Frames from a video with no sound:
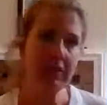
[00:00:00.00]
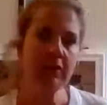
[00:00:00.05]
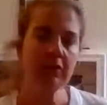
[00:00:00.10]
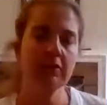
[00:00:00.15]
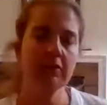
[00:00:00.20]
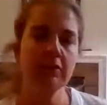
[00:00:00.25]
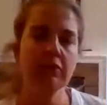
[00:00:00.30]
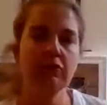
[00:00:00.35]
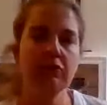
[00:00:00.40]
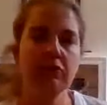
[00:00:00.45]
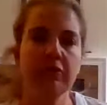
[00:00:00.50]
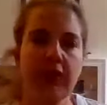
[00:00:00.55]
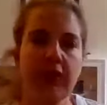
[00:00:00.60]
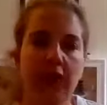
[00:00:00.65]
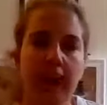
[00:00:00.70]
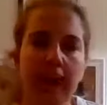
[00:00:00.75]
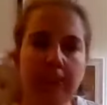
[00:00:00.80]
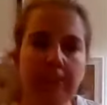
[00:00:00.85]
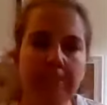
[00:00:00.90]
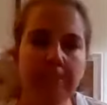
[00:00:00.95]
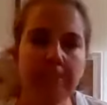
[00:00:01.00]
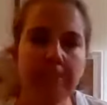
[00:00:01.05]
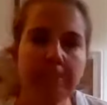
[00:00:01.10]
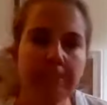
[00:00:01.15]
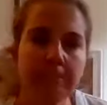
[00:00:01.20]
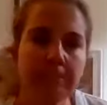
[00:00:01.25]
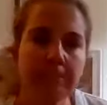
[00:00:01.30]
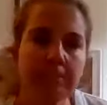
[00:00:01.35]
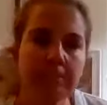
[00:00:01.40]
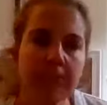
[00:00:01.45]
me, you can do that.
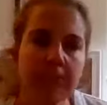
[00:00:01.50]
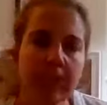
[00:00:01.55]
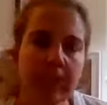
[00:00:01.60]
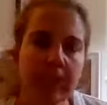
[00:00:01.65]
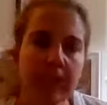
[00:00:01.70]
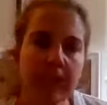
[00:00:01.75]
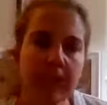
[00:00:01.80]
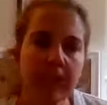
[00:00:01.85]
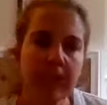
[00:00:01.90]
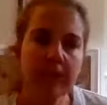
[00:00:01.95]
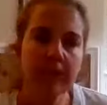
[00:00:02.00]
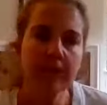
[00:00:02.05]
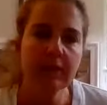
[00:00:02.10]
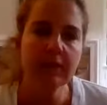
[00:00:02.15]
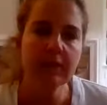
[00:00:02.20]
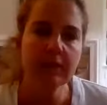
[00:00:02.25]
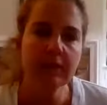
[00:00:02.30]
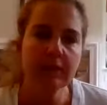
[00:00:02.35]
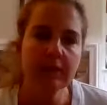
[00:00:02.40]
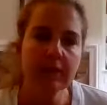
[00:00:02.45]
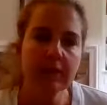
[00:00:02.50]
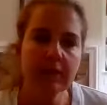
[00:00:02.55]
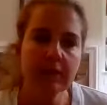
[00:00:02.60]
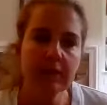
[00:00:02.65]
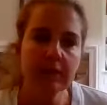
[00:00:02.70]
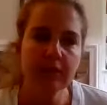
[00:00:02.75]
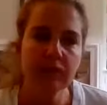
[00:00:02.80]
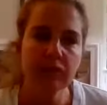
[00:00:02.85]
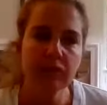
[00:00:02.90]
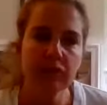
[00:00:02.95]
Lengthen and
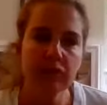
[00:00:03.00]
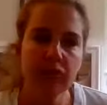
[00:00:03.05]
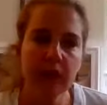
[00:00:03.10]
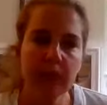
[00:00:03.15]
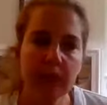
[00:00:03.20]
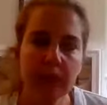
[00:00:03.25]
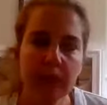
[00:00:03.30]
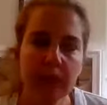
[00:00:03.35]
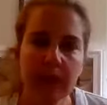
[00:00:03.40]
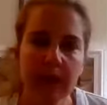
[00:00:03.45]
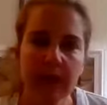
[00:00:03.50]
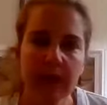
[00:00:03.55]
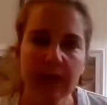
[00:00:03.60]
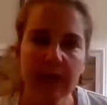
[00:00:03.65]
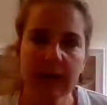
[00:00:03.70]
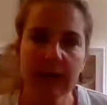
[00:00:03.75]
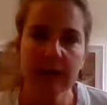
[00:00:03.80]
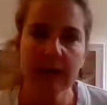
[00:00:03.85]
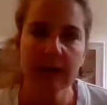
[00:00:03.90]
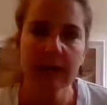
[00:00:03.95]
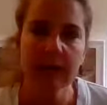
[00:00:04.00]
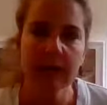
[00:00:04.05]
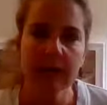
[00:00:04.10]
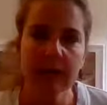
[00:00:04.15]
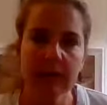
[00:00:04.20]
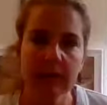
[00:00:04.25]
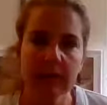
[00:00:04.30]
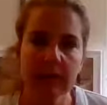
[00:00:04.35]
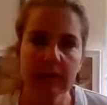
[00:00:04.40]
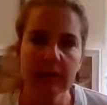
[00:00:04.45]
lift your upper body.
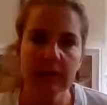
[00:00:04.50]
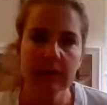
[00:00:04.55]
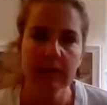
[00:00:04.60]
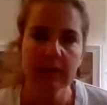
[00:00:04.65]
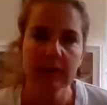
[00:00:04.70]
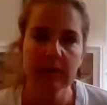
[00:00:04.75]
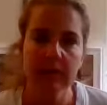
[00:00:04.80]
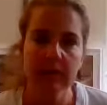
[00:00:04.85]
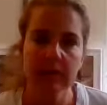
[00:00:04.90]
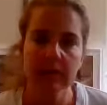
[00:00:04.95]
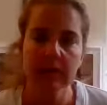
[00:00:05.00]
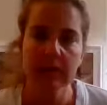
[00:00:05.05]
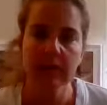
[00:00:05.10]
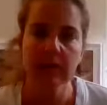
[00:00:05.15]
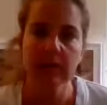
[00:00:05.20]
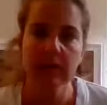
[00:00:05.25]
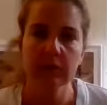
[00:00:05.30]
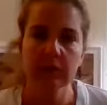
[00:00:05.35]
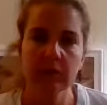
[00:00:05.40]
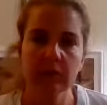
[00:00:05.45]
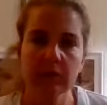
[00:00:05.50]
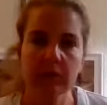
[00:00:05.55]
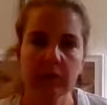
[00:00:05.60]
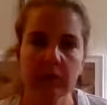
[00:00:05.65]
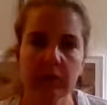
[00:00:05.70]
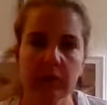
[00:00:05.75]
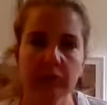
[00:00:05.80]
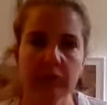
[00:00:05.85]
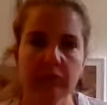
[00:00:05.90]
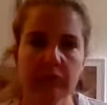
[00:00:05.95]
Good. Locust
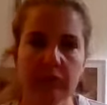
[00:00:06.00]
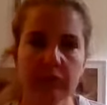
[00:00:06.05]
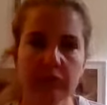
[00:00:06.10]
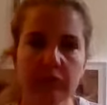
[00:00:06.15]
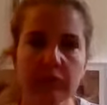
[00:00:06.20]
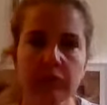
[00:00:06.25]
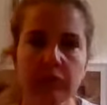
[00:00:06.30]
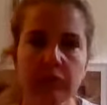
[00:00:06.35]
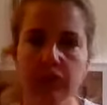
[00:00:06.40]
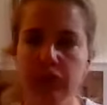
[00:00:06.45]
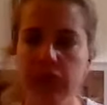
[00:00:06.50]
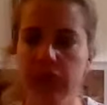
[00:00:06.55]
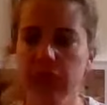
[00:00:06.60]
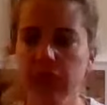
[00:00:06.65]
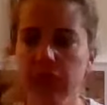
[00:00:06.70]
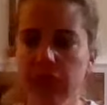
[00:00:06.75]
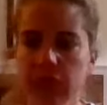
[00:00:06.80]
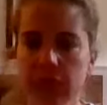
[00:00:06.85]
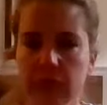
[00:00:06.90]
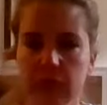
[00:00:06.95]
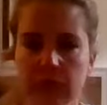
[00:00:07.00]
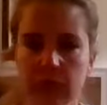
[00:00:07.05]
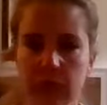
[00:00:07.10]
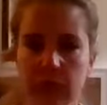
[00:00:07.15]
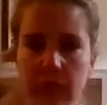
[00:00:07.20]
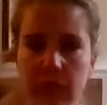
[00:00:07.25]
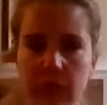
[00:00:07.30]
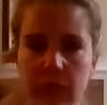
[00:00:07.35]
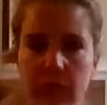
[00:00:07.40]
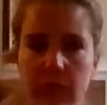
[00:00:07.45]
pose number 2.
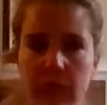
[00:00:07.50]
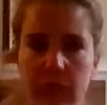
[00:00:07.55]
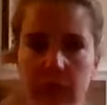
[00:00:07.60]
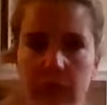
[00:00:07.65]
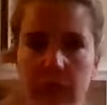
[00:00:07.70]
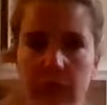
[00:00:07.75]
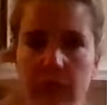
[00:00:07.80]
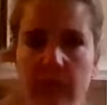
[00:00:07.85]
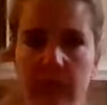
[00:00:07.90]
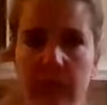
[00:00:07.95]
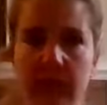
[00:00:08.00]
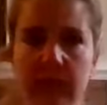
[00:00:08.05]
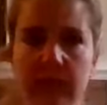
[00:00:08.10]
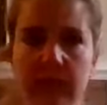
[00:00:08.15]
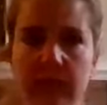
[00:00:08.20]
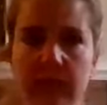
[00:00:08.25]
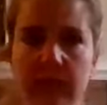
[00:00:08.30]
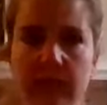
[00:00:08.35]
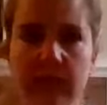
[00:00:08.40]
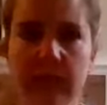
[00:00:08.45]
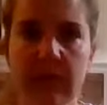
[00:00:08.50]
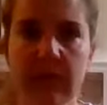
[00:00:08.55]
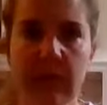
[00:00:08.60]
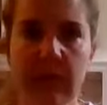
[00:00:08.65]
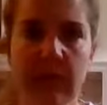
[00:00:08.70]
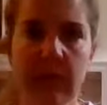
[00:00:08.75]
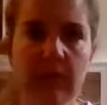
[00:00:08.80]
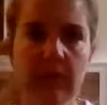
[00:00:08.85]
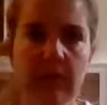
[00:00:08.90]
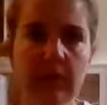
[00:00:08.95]
Good. Balancing
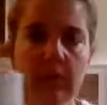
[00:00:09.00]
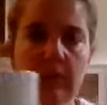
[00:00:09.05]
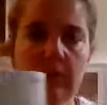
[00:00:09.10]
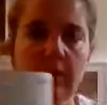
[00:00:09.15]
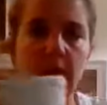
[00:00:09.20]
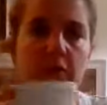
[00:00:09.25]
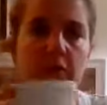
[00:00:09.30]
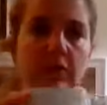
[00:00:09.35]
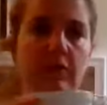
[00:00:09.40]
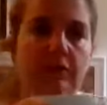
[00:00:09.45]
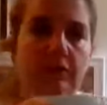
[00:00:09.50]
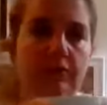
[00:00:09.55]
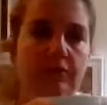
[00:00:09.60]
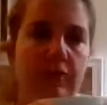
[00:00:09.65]
out the